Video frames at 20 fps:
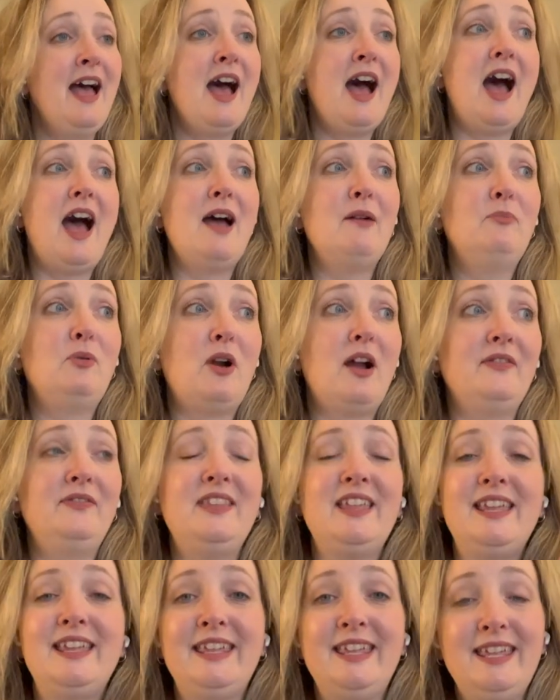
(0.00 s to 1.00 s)
I brought
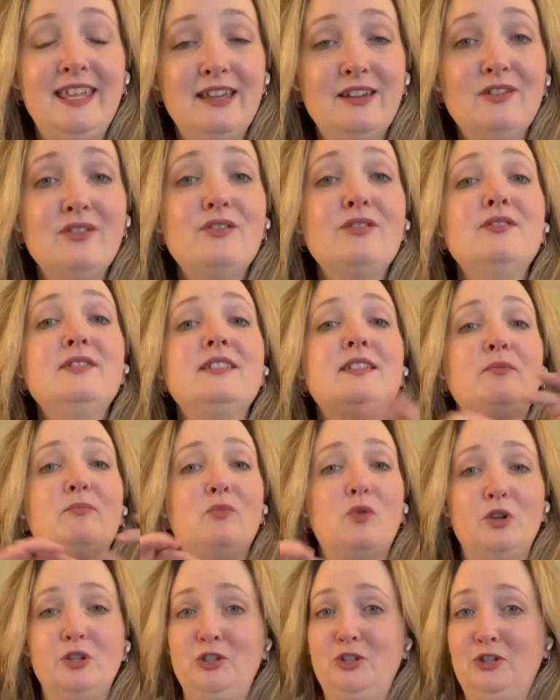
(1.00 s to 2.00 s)
the Kiehl's
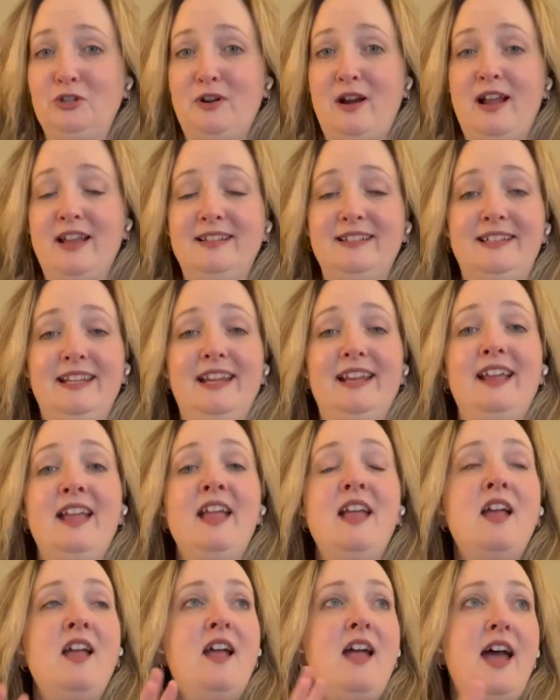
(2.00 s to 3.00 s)
Moisturizing
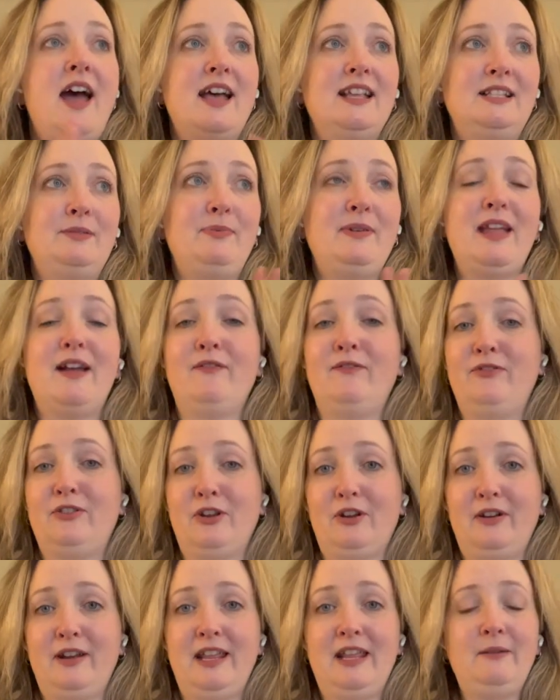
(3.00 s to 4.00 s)
SPF
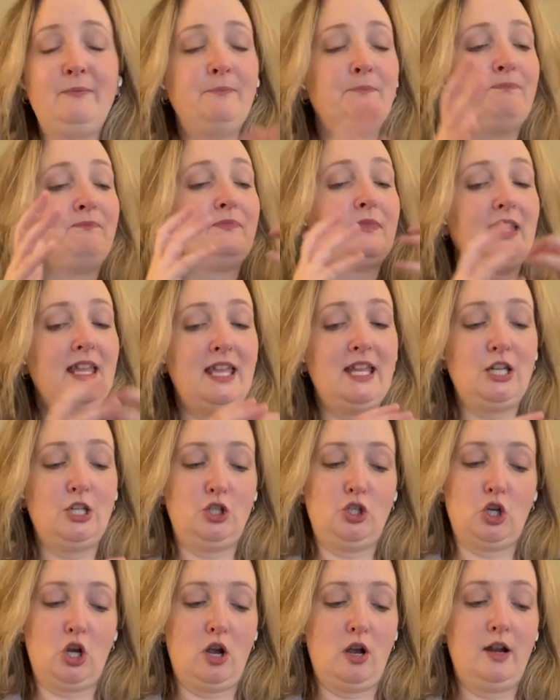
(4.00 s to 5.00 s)
30 in a
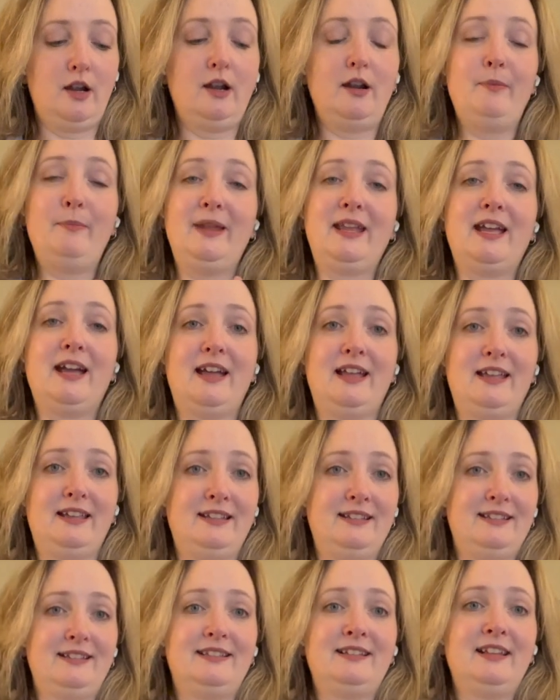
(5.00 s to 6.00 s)
jar
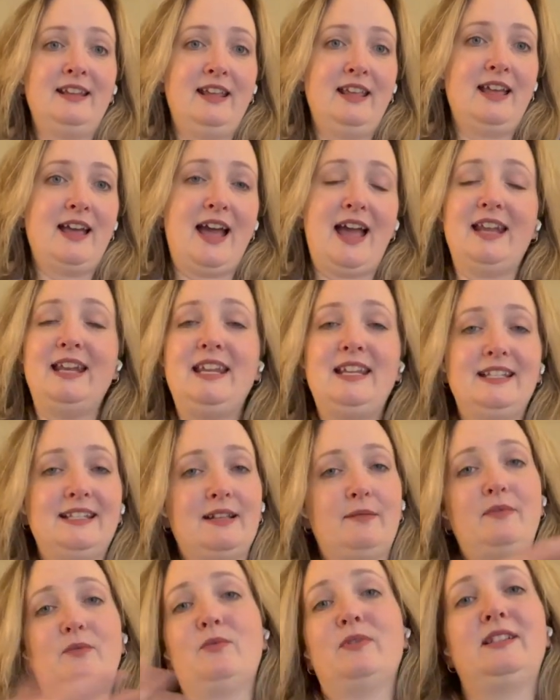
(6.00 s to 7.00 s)
because I needed
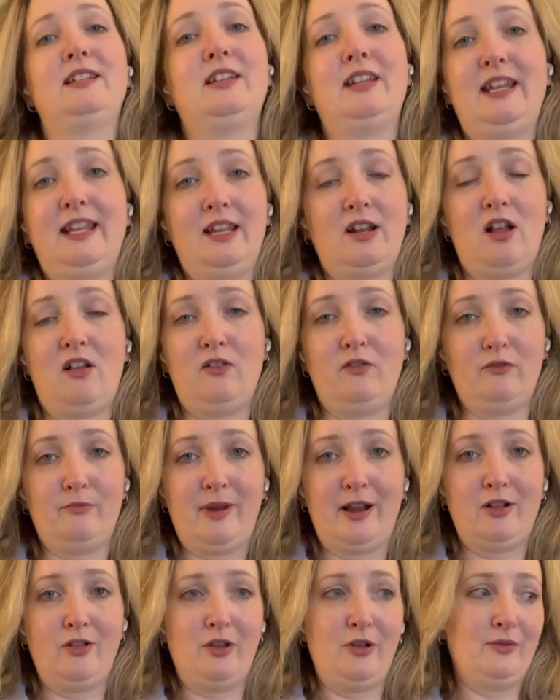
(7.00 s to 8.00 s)
something that wasn't going to get all over
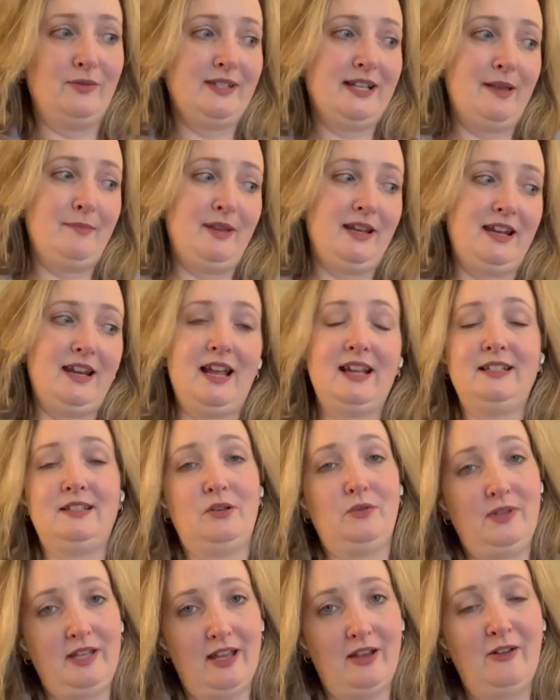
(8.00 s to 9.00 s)
my clothes. I'm in a nice hotel.